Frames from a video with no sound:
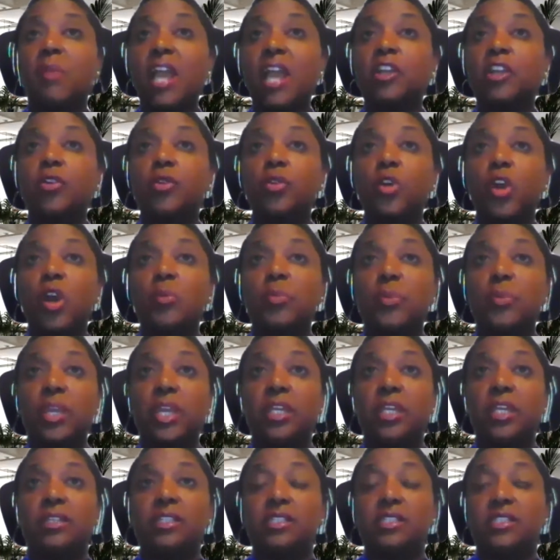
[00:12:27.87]
I grew up
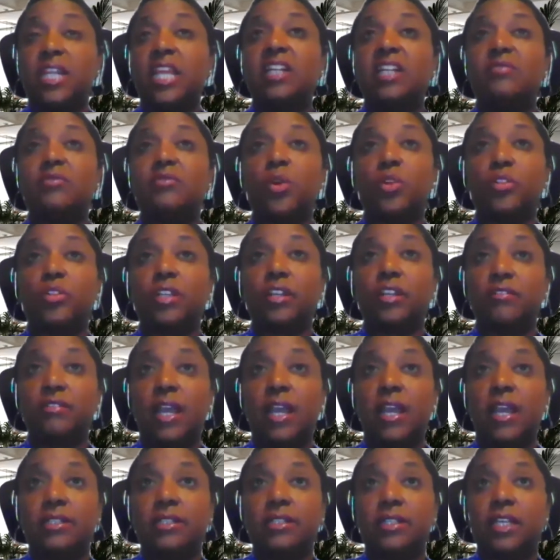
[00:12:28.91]
in the state of North
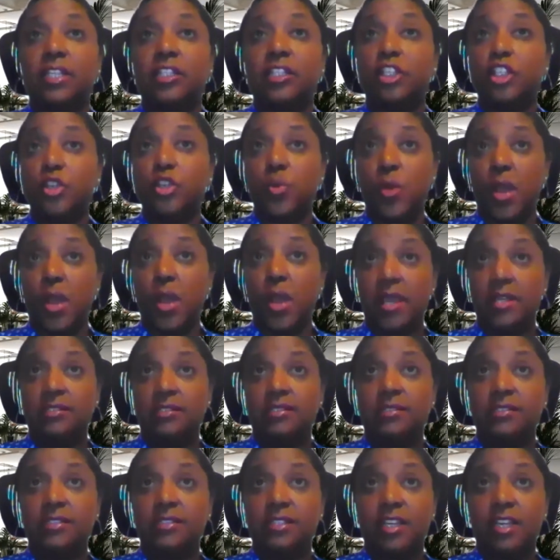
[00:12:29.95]
Carolina in the US,